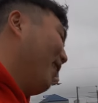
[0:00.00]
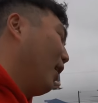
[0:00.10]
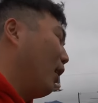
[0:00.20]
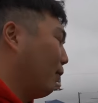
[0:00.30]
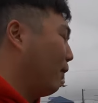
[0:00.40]

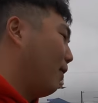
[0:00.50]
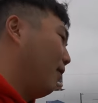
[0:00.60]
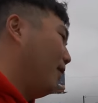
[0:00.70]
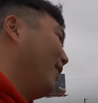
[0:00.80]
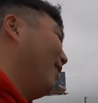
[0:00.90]
That's
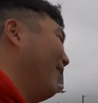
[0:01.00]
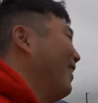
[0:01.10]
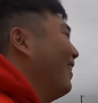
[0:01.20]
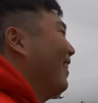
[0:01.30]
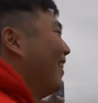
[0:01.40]
fine.
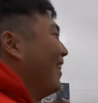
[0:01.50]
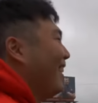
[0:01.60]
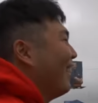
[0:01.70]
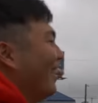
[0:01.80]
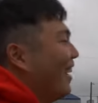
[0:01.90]

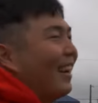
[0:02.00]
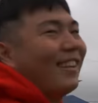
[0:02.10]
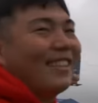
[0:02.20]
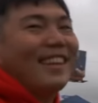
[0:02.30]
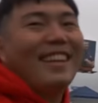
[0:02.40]
I
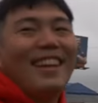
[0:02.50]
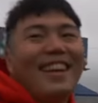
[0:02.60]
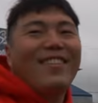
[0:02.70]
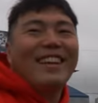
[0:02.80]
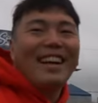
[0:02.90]
was like,
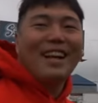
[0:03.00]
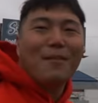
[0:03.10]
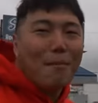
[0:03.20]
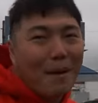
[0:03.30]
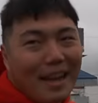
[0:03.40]
yeah, we got him.
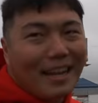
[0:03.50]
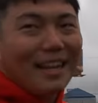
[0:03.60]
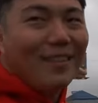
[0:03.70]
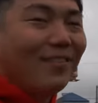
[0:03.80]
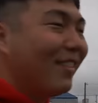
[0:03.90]
We baited
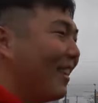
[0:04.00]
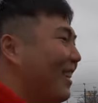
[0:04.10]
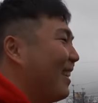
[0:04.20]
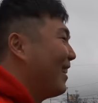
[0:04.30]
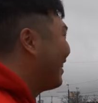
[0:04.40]
him. I was like,